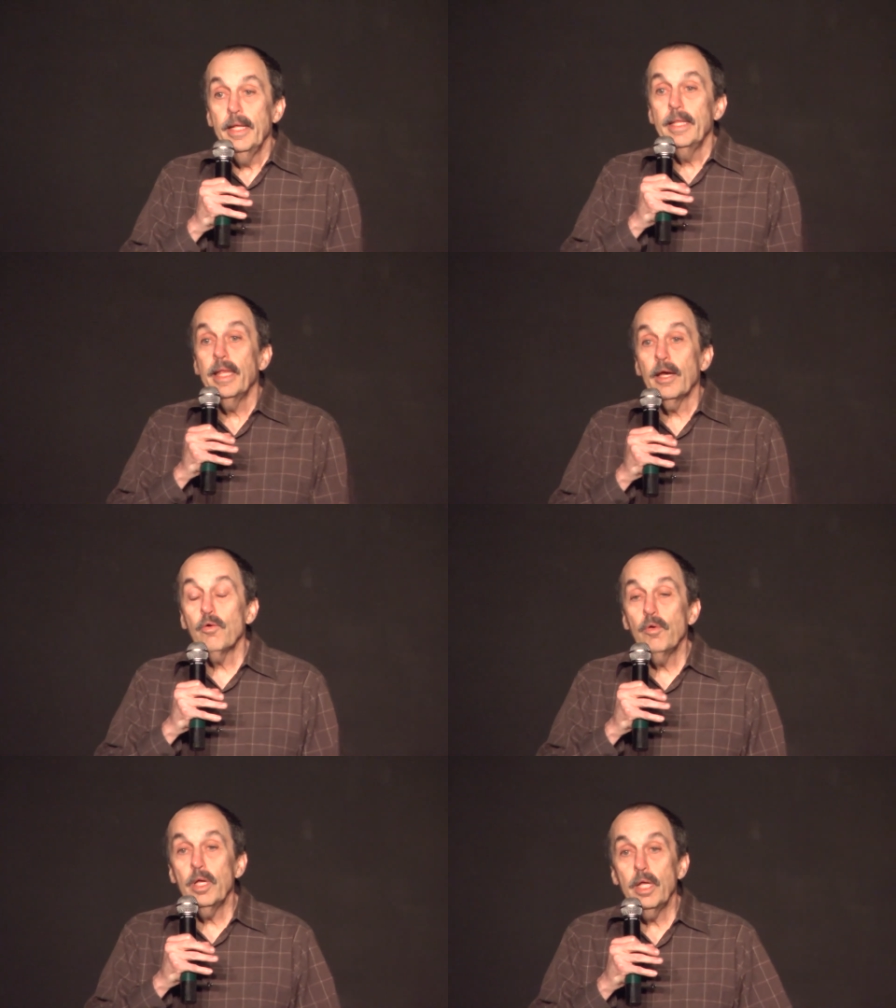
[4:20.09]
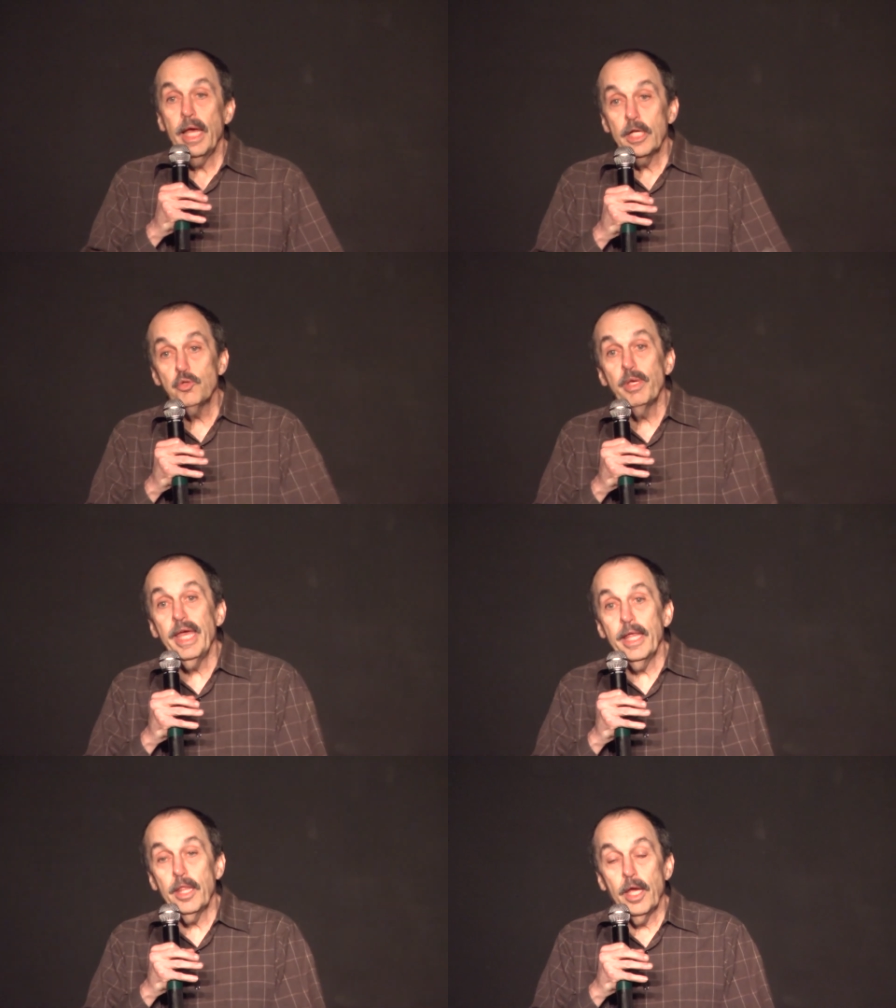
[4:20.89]
Now, as we
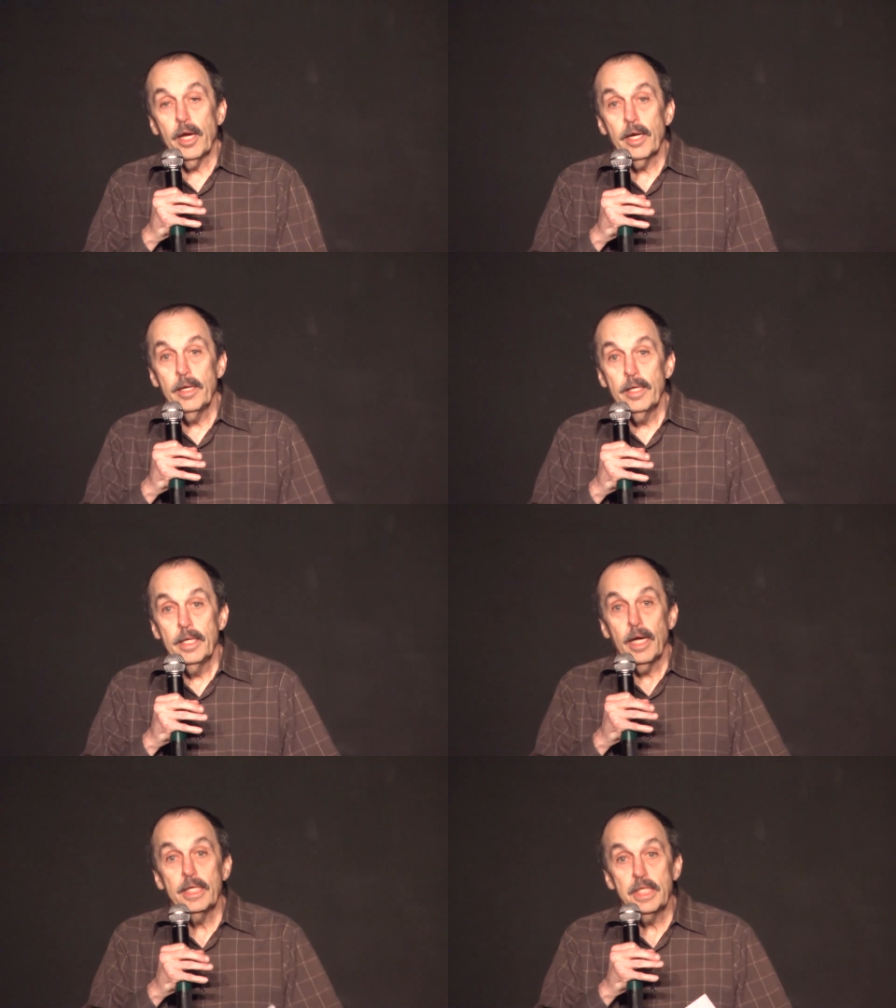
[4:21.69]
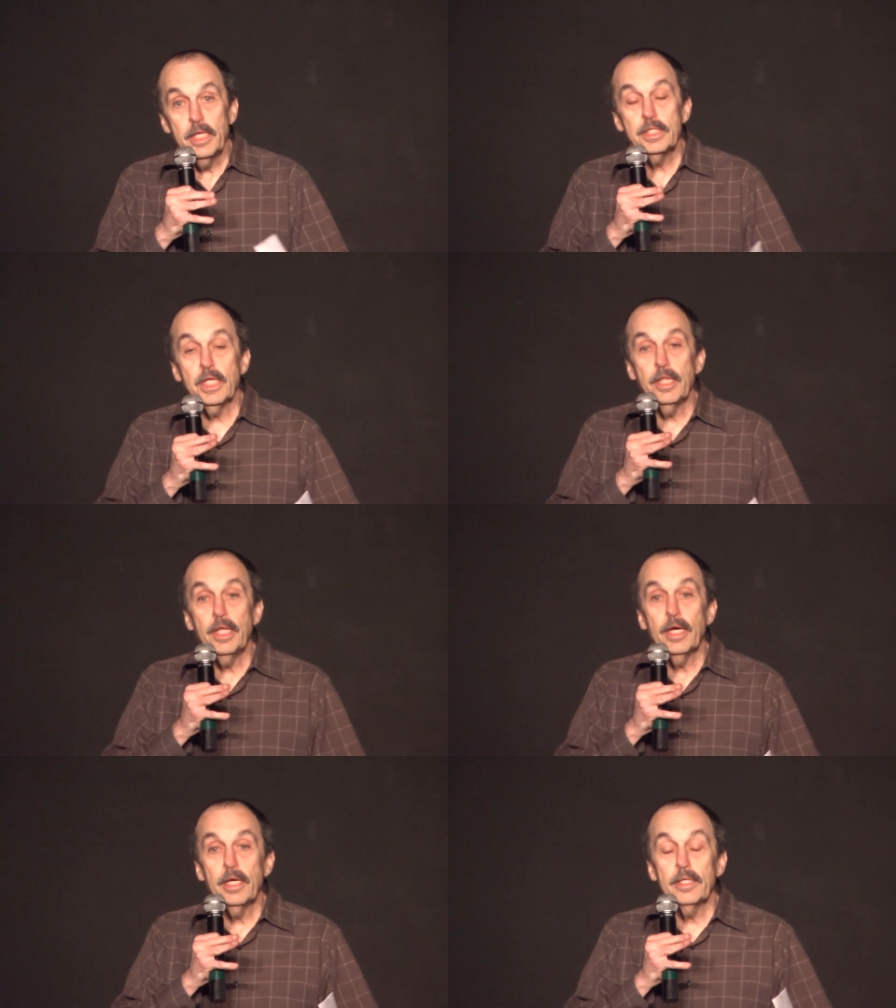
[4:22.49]
get there, I say to
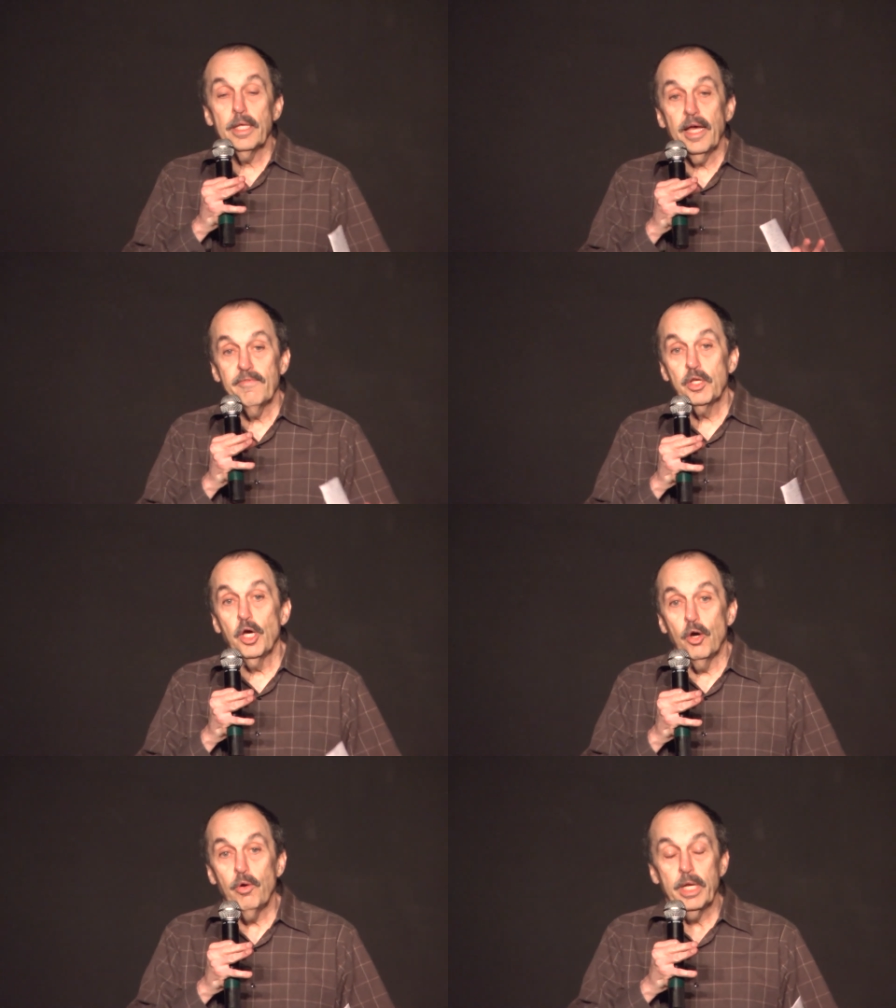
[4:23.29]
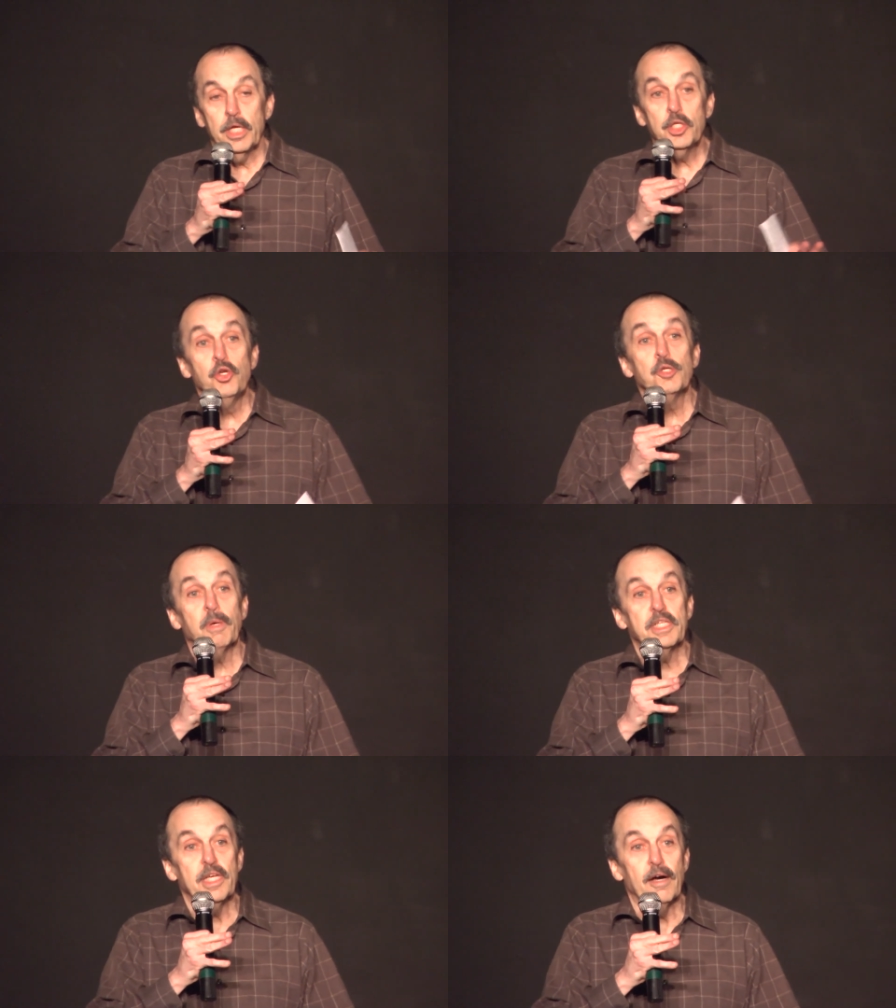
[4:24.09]
Cynthia, I have to go, and I excuse
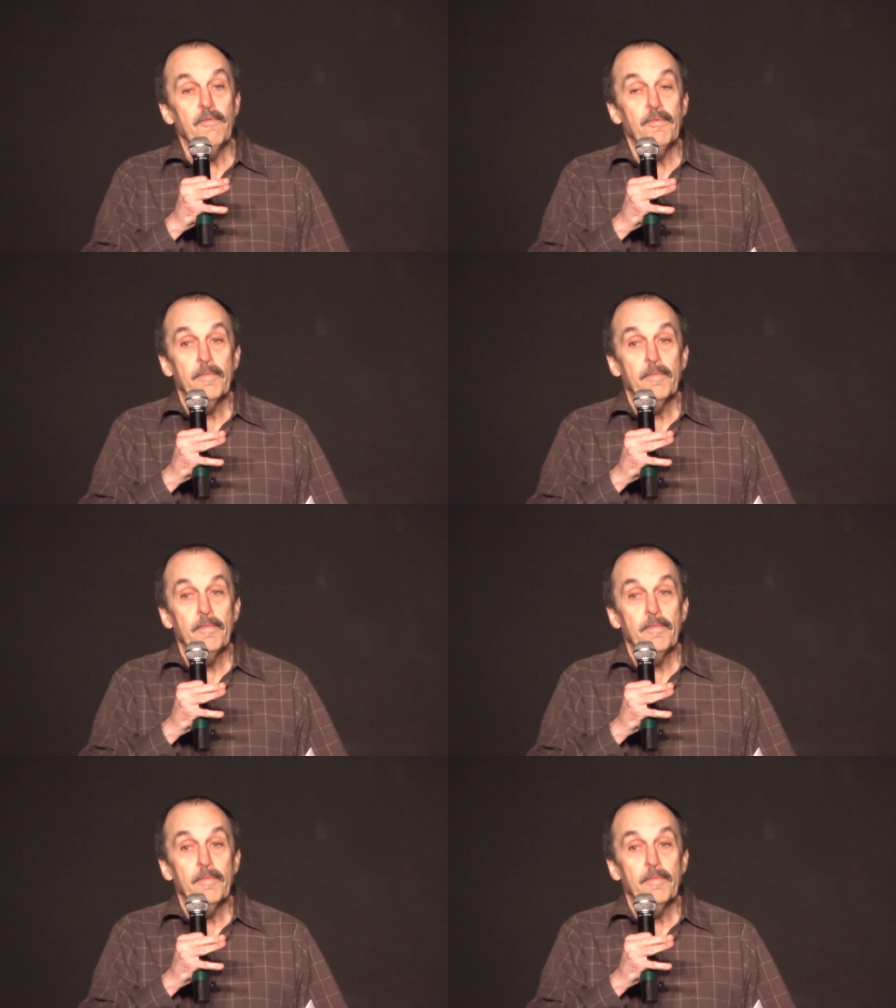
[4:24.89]
myself,